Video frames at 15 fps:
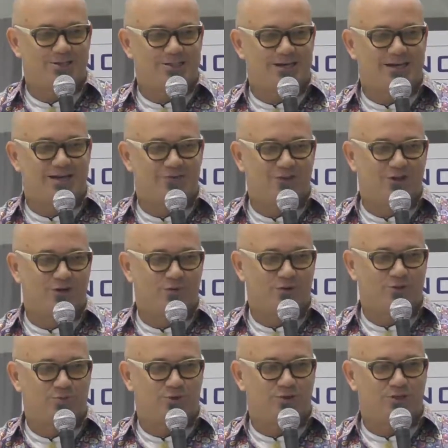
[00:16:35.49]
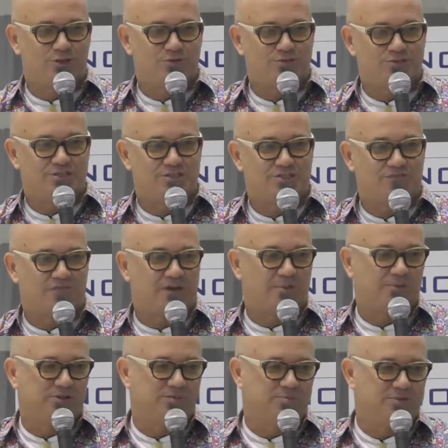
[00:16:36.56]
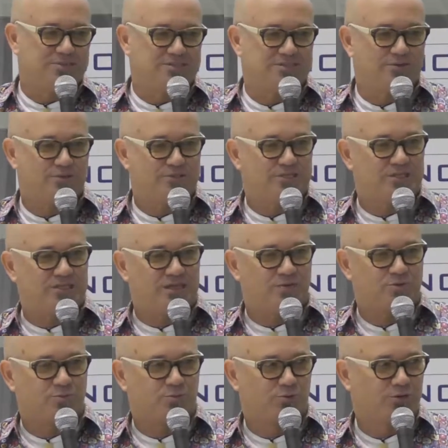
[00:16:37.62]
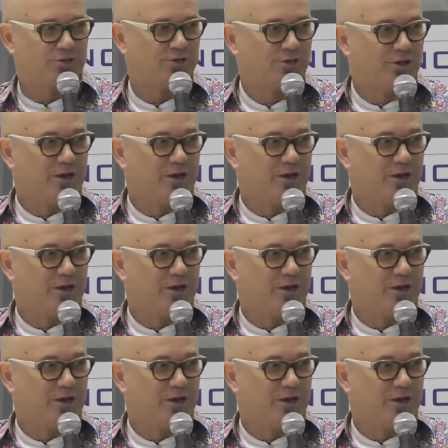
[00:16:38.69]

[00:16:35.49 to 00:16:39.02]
I never know which one to use. It's a family business or it's a team sport,